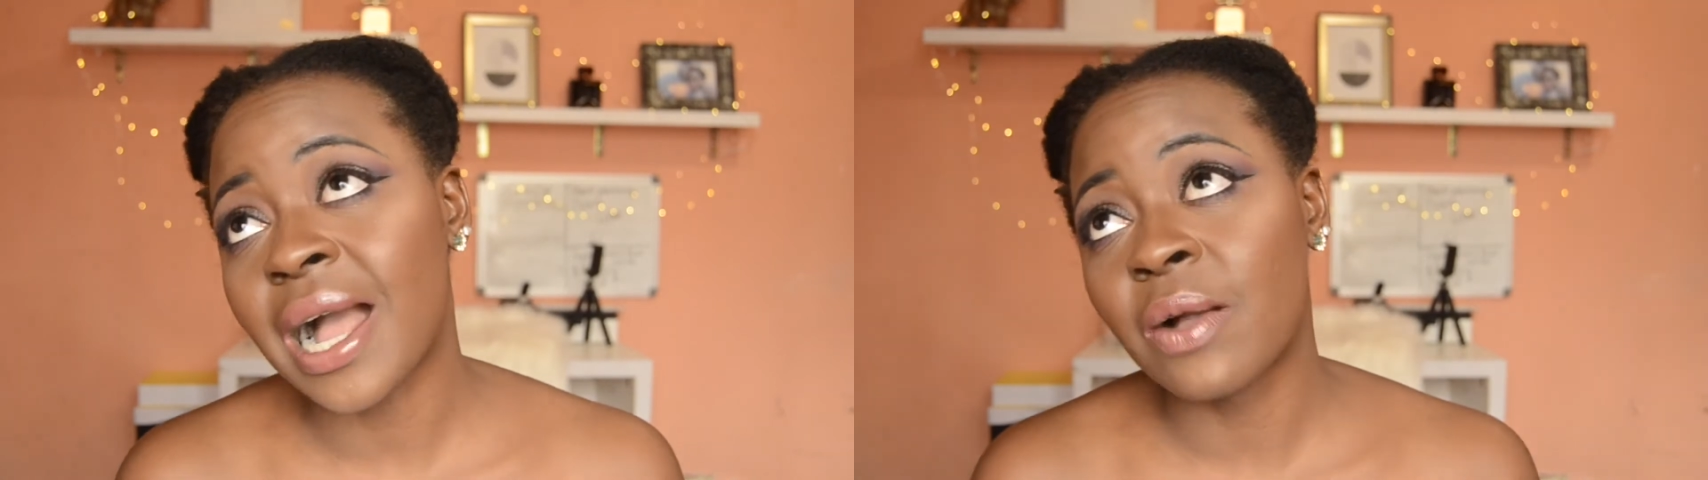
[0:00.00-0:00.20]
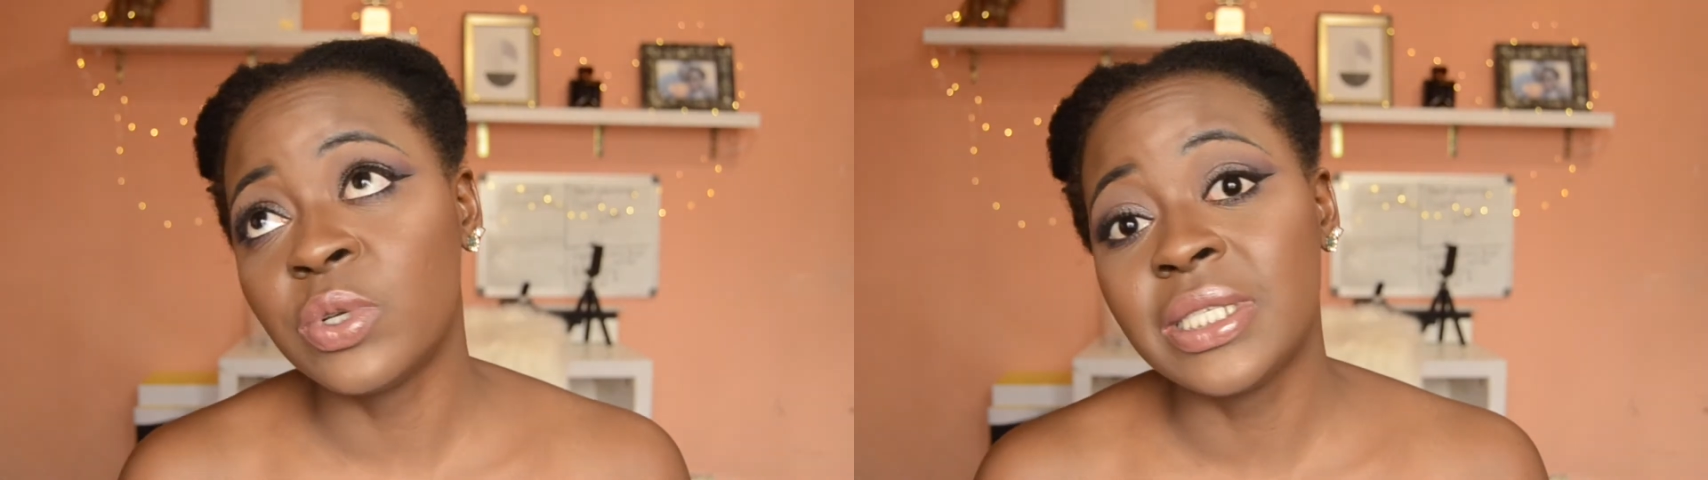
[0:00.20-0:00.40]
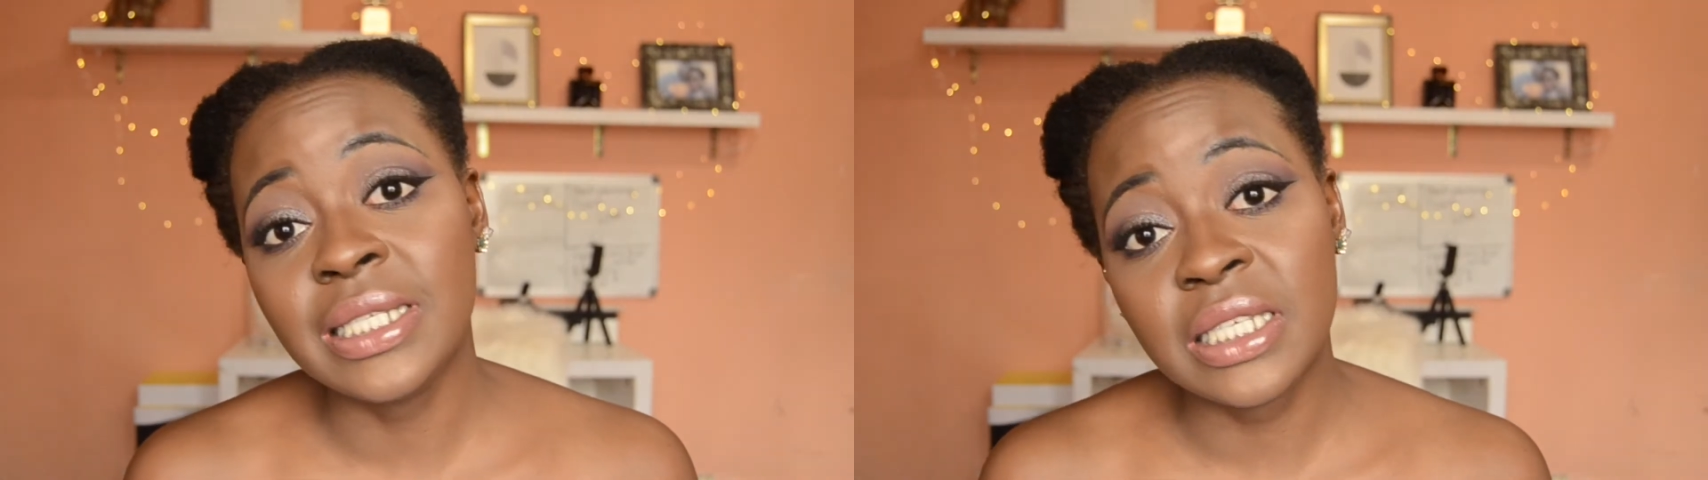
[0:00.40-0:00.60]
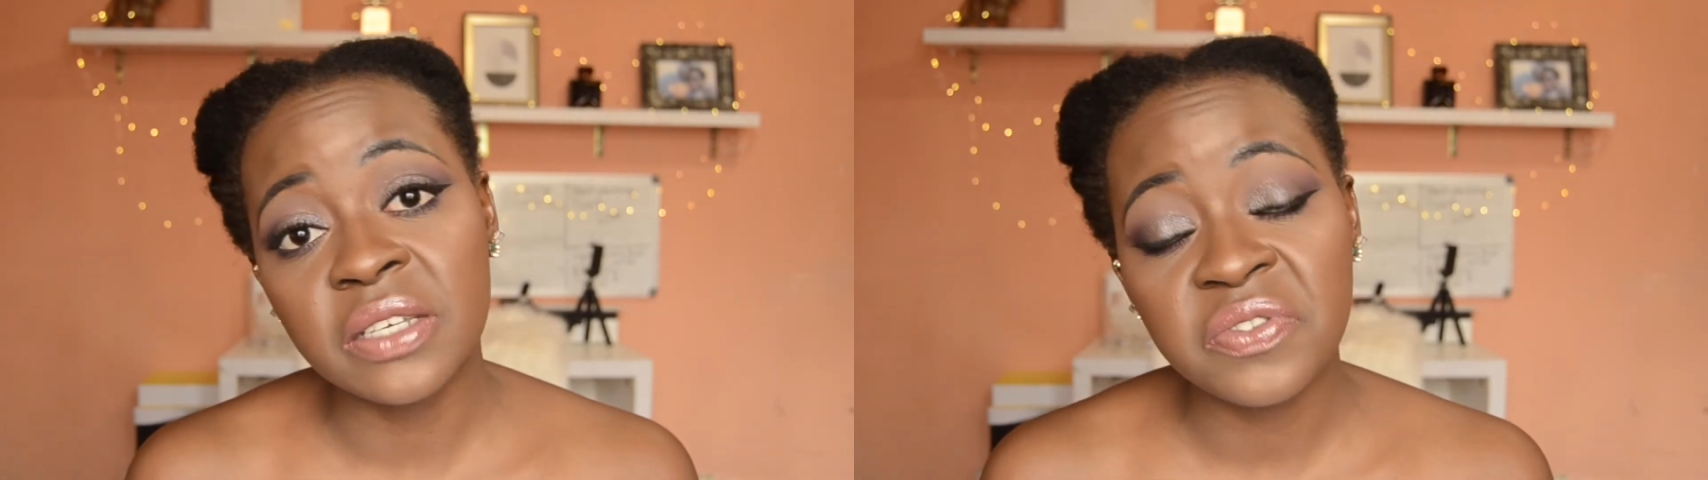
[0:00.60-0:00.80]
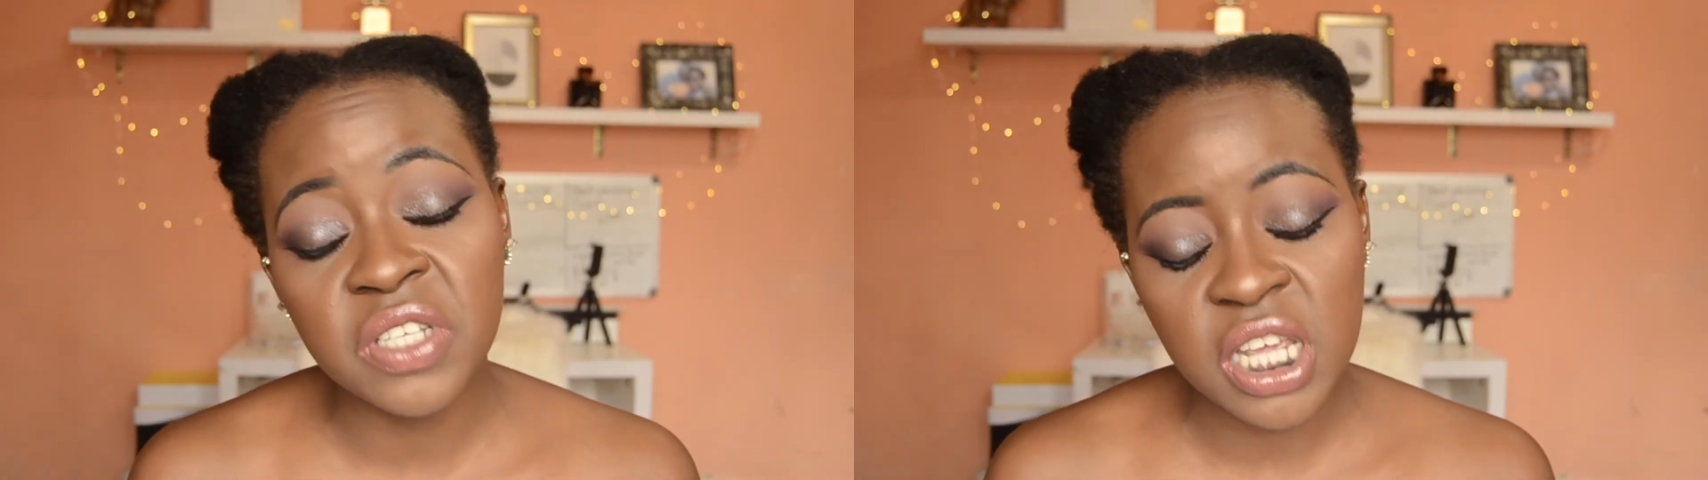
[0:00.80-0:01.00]
I was
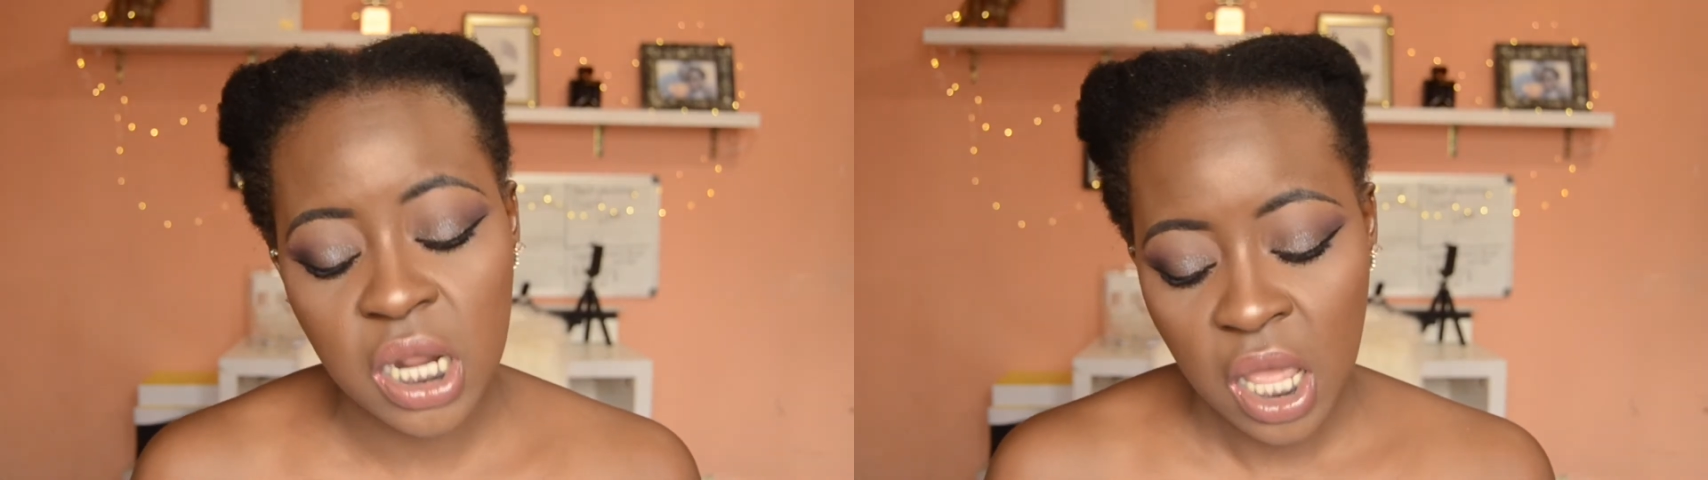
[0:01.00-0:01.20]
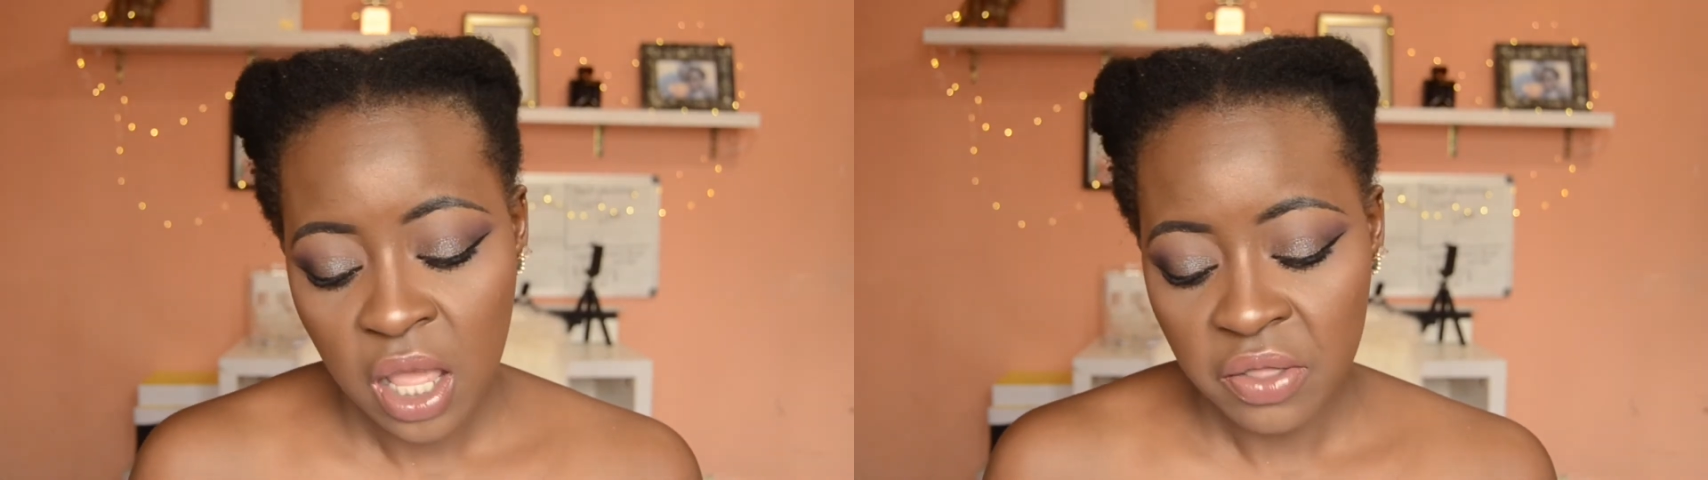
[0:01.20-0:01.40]
gifted